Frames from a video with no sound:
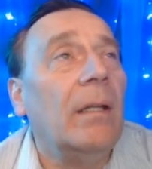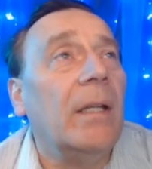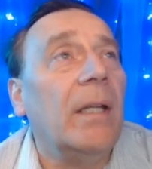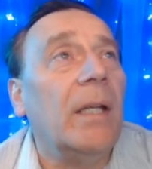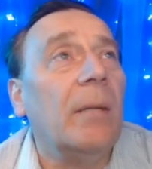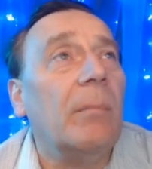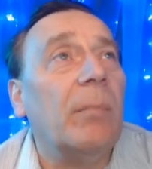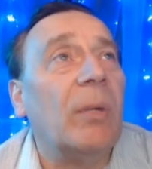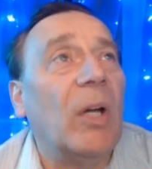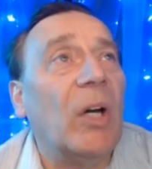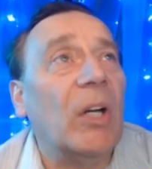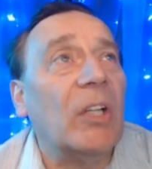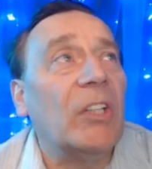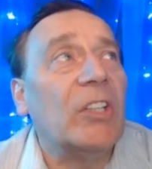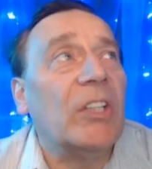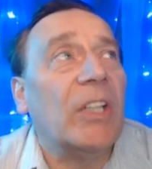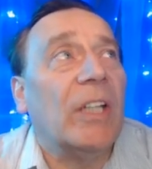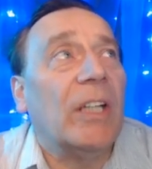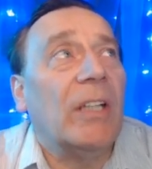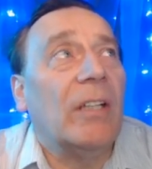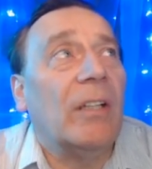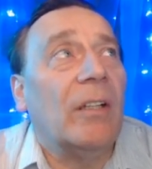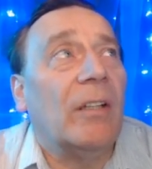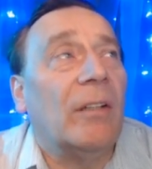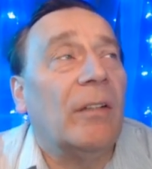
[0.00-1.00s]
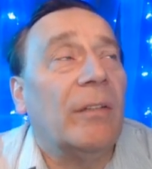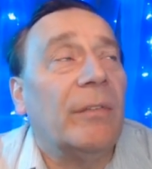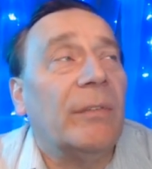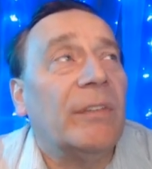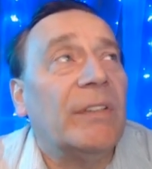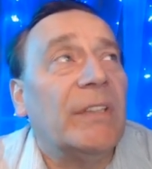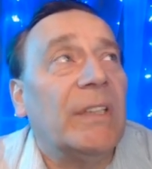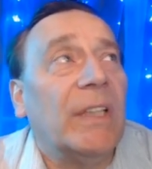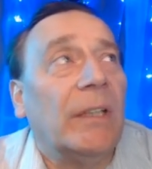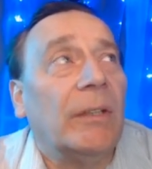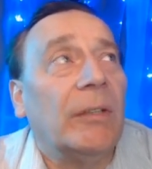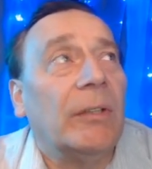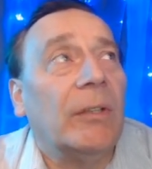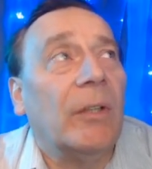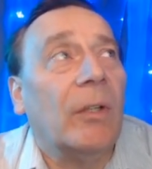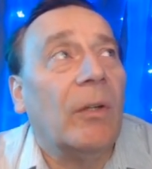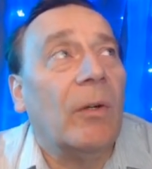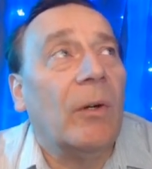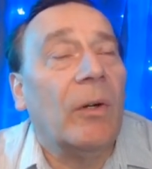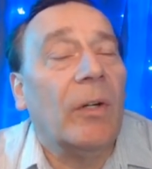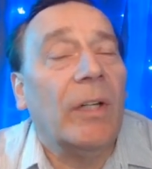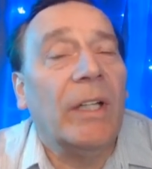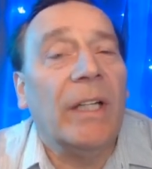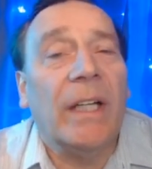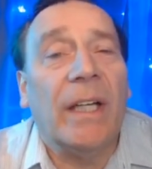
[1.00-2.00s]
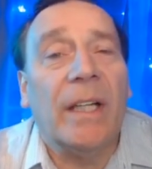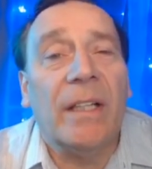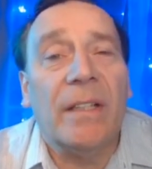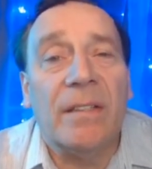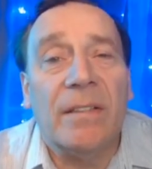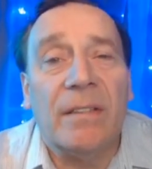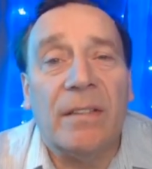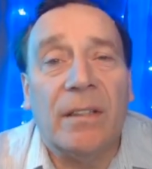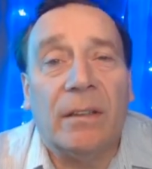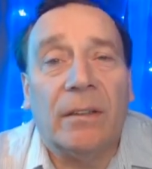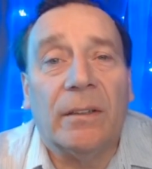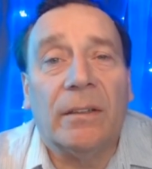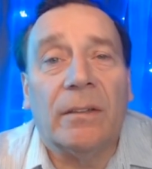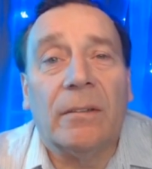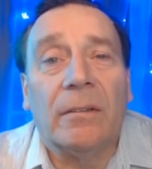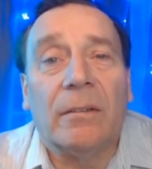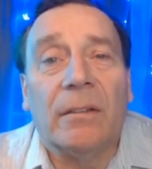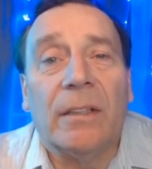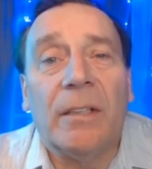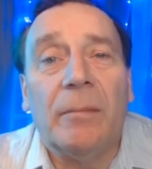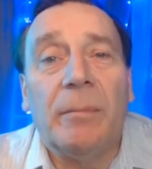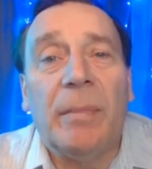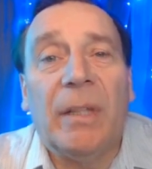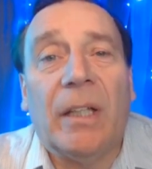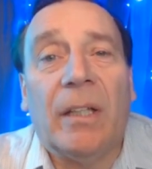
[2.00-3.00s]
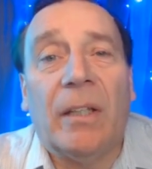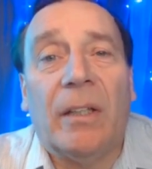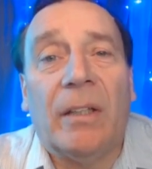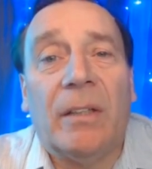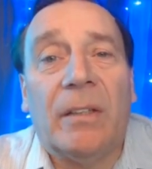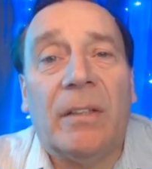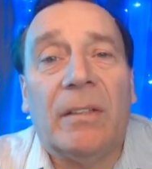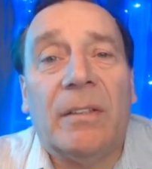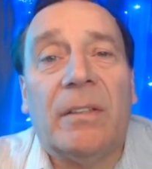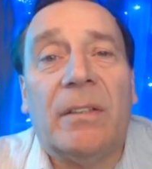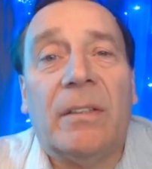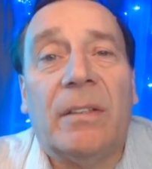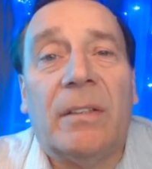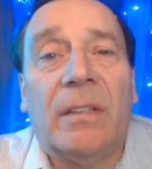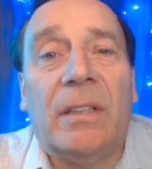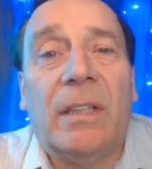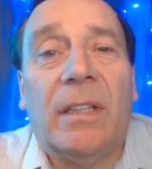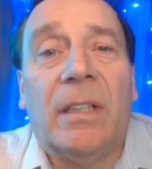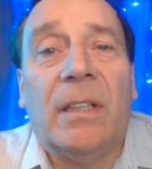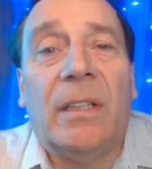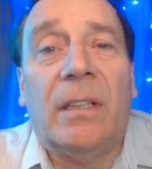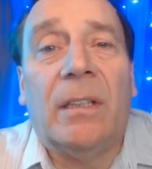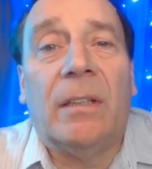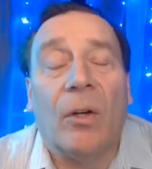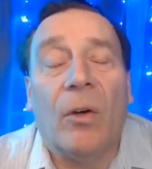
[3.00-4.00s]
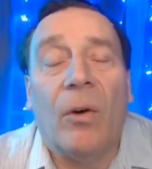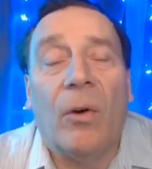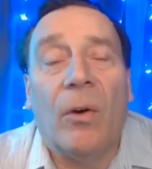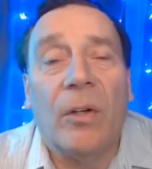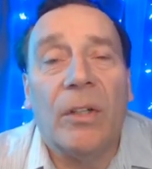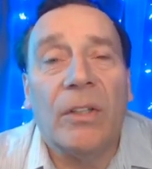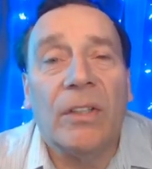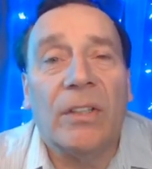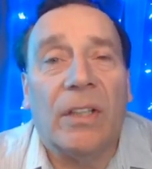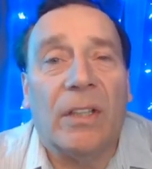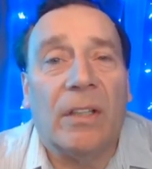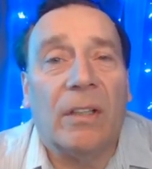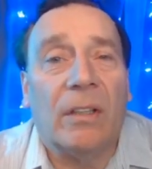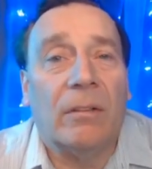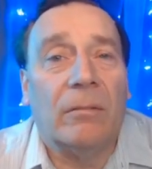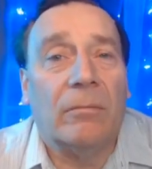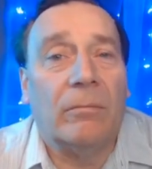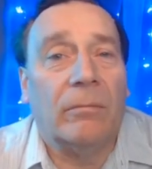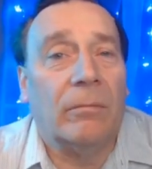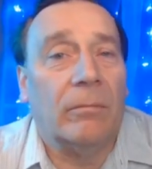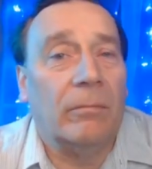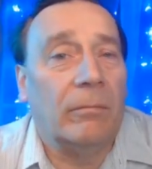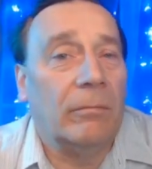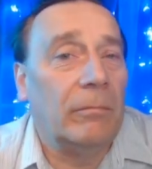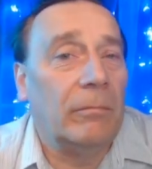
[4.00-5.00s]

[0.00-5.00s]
the blockchain of Zillion Coin and Zillion Grid because the coins are